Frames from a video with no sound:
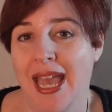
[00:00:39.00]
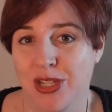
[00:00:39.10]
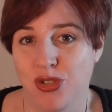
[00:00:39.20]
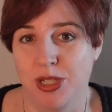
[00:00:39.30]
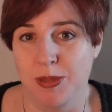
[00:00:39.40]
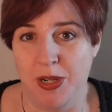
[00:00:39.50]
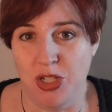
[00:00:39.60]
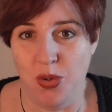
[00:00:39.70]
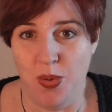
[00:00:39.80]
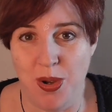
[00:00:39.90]
Extra
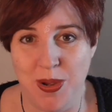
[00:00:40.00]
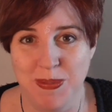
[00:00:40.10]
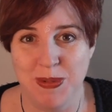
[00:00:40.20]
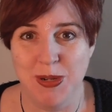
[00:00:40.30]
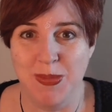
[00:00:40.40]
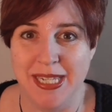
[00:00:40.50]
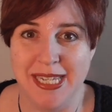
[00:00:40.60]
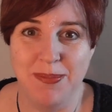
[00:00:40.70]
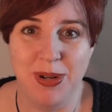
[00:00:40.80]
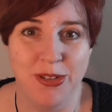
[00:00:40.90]
special welcome to my
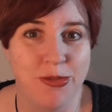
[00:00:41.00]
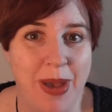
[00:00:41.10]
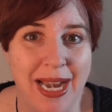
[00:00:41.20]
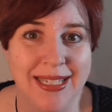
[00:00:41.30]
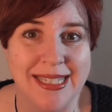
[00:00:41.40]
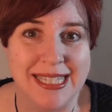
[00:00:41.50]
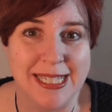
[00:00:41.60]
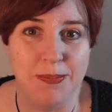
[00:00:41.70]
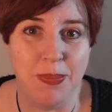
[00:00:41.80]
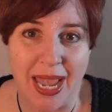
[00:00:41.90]
Temple of
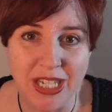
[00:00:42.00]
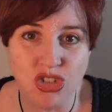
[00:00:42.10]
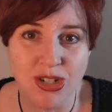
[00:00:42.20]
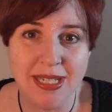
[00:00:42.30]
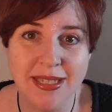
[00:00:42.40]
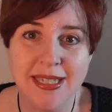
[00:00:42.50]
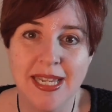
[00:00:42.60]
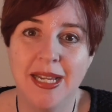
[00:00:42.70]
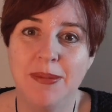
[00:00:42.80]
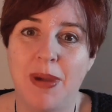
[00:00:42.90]
Balance
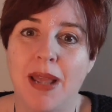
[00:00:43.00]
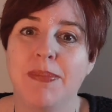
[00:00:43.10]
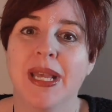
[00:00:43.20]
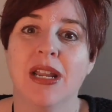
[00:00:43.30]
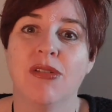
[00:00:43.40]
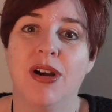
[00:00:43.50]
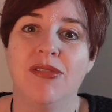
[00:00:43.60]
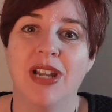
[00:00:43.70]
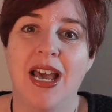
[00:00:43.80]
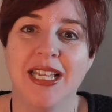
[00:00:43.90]
patrons, my Pillar
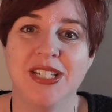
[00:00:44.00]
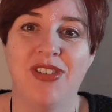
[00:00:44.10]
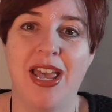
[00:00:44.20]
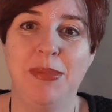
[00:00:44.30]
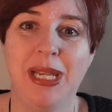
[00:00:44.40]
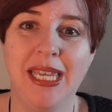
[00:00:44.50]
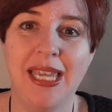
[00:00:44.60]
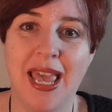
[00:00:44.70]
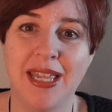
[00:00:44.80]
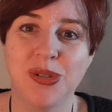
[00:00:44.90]
of Light
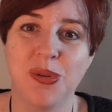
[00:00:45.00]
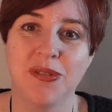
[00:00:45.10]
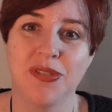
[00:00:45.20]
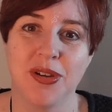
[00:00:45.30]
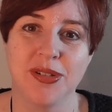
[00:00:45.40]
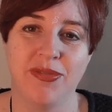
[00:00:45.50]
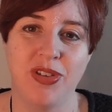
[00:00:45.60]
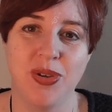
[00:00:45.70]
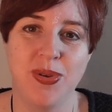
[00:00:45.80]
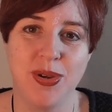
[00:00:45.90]
family, and all of those of
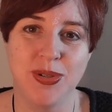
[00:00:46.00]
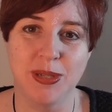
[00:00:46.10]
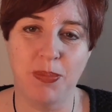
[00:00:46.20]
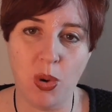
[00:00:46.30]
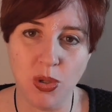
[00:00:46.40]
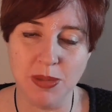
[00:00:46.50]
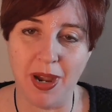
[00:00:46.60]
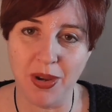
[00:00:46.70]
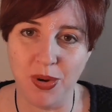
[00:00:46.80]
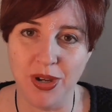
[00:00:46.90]
you who support
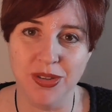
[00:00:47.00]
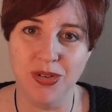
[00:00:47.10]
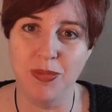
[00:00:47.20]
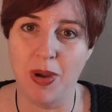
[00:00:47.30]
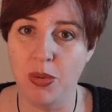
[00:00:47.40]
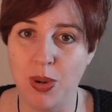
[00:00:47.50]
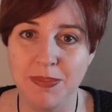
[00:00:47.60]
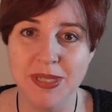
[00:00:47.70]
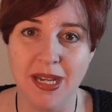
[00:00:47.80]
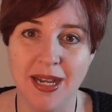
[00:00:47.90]
my work through my
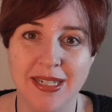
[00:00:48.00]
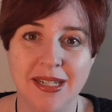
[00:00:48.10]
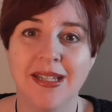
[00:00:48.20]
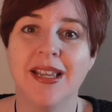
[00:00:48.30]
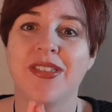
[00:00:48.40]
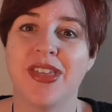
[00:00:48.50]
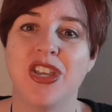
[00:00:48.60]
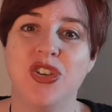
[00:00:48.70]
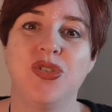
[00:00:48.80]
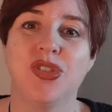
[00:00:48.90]
website.
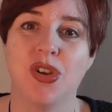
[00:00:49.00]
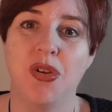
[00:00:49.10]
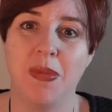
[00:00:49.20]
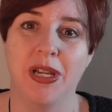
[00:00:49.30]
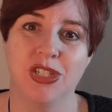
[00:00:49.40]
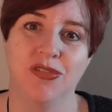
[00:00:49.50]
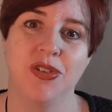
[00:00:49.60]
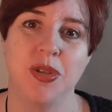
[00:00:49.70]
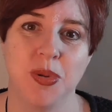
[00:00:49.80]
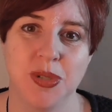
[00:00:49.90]
Thank you so much
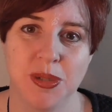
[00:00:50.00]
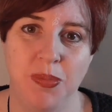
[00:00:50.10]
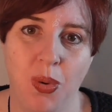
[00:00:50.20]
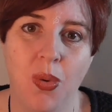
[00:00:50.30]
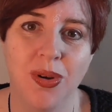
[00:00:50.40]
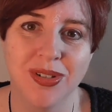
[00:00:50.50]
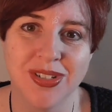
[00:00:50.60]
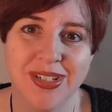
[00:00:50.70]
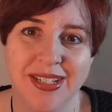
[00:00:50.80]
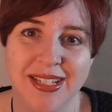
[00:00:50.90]
for your
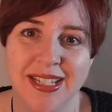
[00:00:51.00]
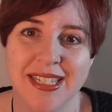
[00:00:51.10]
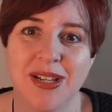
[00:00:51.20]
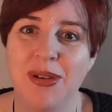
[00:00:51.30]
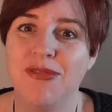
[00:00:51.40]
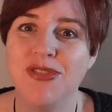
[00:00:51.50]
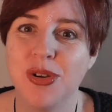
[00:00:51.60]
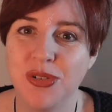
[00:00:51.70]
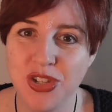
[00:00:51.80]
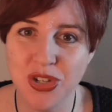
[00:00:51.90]
support. So if
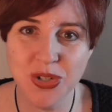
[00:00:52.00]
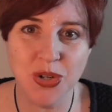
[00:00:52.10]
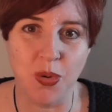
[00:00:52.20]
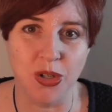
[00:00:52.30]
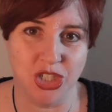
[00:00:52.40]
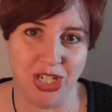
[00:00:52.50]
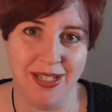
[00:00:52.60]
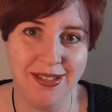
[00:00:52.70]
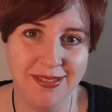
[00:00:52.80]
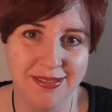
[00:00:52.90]
you're new to
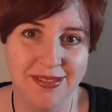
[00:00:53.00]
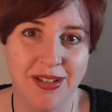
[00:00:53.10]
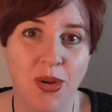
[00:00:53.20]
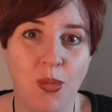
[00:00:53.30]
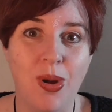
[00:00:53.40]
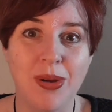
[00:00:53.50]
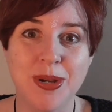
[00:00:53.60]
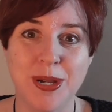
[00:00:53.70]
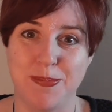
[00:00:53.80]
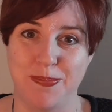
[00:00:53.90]
watching,
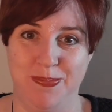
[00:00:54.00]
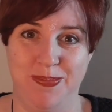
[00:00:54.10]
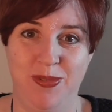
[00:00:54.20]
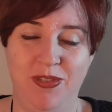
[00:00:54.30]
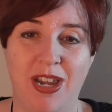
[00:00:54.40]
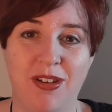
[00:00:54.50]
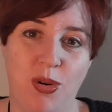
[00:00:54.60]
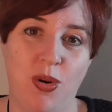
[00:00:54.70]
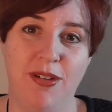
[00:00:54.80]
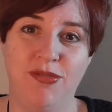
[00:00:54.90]
welcome. We've had
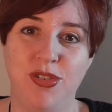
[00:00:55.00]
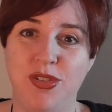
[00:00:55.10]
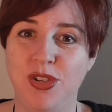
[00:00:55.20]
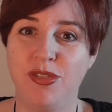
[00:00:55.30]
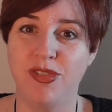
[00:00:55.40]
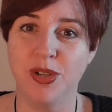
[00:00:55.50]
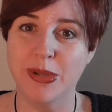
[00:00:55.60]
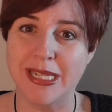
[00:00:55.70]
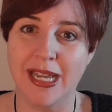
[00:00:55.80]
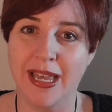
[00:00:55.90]
quite a few new
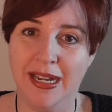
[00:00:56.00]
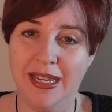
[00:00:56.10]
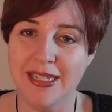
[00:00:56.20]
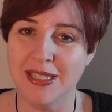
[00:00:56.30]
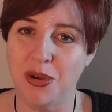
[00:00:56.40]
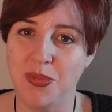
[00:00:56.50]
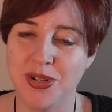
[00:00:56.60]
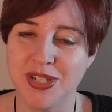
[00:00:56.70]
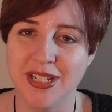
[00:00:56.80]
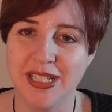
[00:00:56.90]
viewers lately, so I
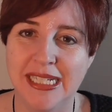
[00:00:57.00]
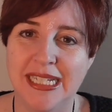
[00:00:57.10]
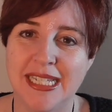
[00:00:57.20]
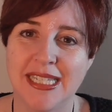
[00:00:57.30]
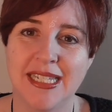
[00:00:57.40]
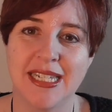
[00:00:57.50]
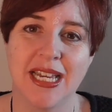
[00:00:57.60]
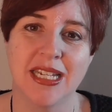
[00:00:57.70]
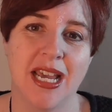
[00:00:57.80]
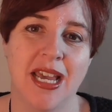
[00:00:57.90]
want to send
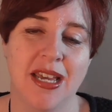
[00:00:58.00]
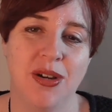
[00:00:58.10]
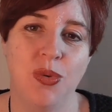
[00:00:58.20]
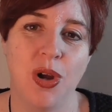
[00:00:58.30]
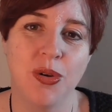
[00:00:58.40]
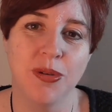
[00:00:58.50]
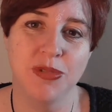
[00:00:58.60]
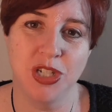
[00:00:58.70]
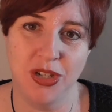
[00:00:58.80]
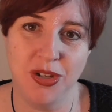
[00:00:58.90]
out a
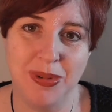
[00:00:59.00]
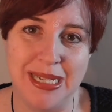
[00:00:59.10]
welcome to you.